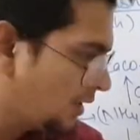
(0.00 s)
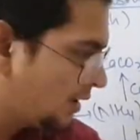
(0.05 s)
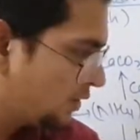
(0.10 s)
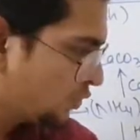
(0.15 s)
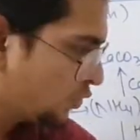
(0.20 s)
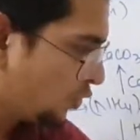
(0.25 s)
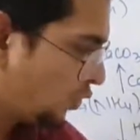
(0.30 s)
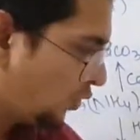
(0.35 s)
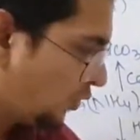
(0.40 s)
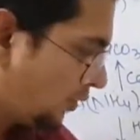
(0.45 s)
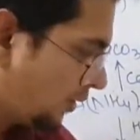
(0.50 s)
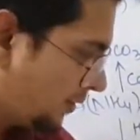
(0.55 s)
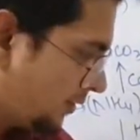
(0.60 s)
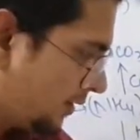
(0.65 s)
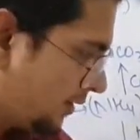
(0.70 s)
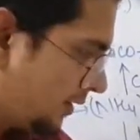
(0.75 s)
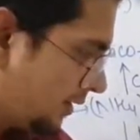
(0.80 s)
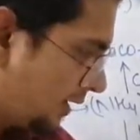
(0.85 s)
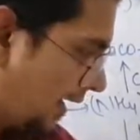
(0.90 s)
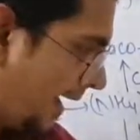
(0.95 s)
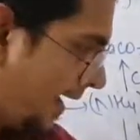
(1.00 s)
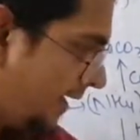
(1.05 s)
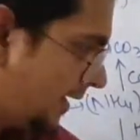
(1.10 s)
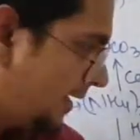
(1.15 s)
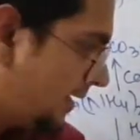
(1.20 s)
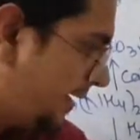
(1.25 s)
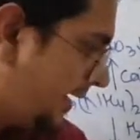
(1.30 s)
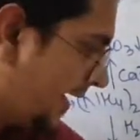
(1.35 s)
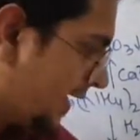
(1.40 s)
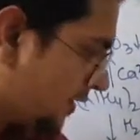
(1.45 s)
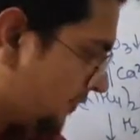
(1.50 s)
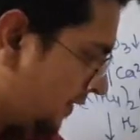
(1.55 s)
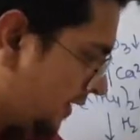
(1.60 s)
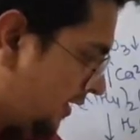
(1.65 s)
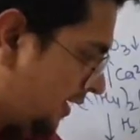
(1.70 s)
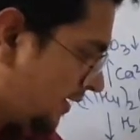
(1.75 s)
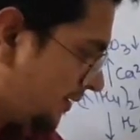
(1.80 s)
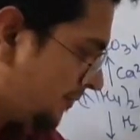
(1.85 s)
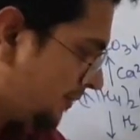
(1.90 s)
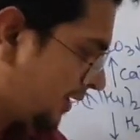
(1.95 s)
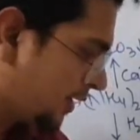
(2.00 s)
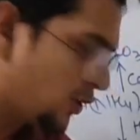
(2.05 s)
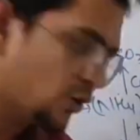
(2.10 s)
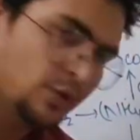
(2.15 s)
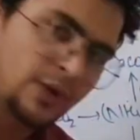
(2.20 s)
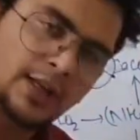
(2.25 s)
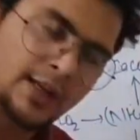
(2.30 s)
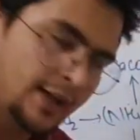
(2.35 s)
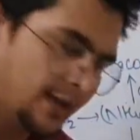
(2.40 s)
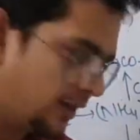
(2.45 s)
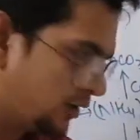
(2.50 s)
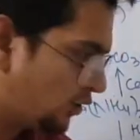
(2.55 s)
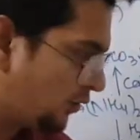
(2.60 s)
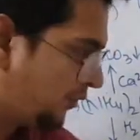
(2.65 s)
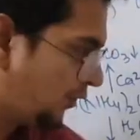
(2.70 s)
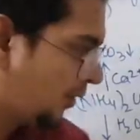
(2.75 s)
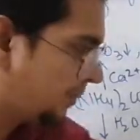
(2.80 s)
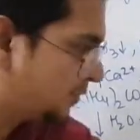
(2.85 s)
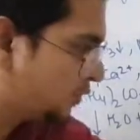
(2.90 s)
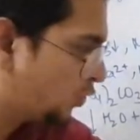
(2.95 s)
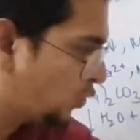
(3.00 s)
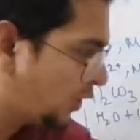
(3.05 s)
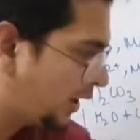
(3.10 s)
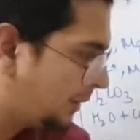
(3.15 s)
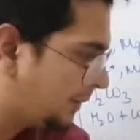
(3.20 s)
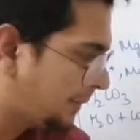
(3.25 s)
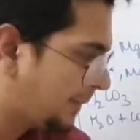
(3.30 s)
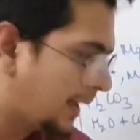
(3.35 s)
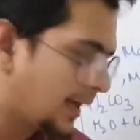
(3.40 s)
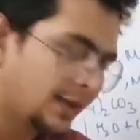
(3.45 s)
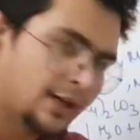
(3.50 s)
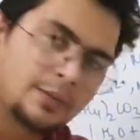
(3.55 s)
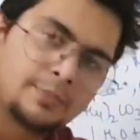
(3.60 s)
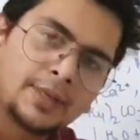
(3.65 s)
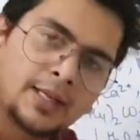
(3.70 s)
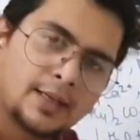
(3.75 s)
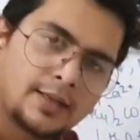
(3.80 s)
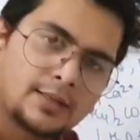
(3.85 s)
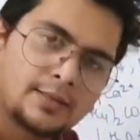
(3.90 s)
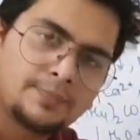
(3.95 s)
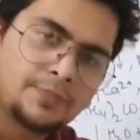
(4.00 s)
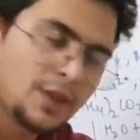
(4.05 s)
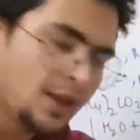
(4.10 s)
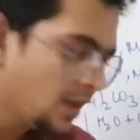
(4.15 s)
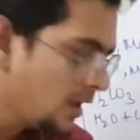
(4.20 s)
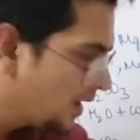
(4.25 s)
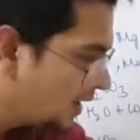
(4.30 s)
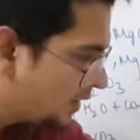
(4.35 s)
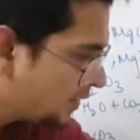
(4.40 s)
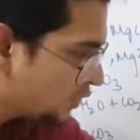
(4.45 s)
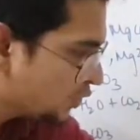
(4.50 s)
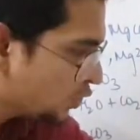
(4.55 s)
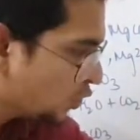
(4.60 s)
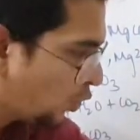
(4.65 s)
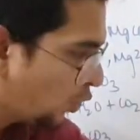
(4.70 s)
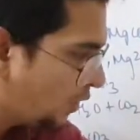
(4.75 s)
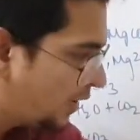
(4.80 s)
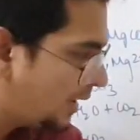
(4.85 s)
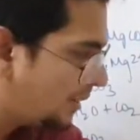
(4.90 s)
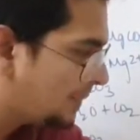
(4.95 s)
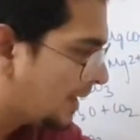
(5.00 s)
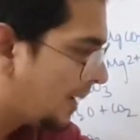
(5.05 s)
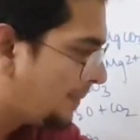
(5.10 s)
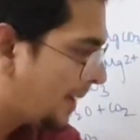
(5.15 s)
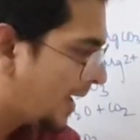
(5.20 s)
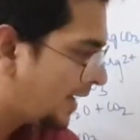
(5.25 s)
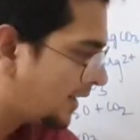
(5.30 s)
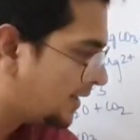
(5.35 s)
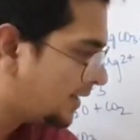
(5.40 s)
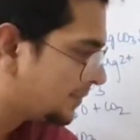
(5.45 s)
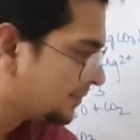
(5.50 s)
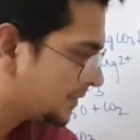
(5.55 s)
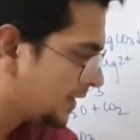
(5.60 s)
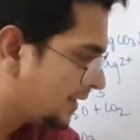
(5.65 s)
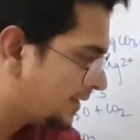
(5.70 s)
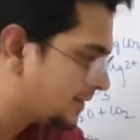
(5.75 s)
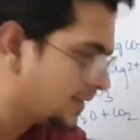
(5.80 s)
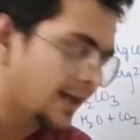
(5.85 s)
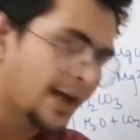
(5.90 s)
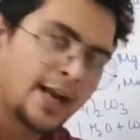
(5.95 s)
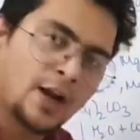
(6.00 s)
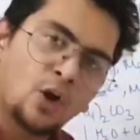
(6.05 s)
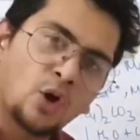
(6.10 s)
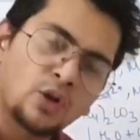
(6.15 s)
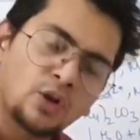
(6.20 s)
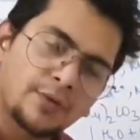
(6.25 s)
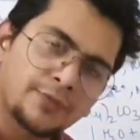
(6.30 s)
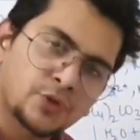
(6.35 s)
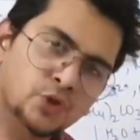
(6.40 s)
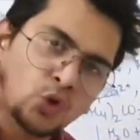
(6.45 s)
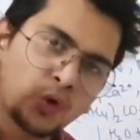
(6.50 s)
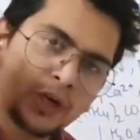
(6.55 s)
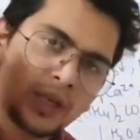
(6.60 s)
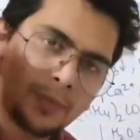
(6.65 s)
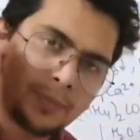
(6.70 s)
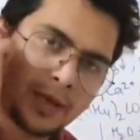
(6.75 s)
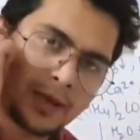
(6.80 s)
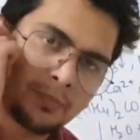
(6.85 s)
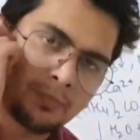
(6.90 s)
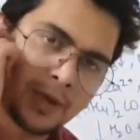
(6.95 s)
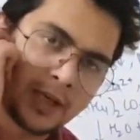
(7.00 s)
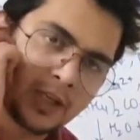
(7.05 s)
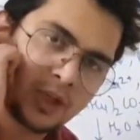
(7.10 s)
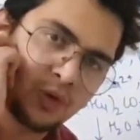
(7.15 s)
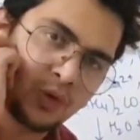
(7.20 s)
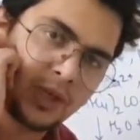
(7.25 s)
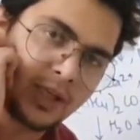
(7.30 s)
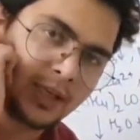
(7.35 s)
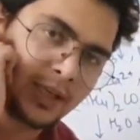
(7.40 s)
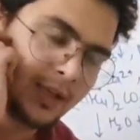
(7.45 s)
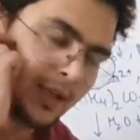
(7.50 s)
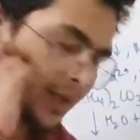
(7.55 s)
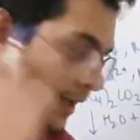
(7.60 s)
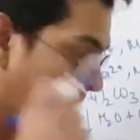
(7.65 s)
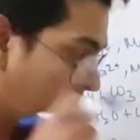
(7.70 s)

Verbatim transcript: So Na reacts with the mercury here to form sodium amalgam here. Sodium amalgam that is the alloy of sodium and mercury.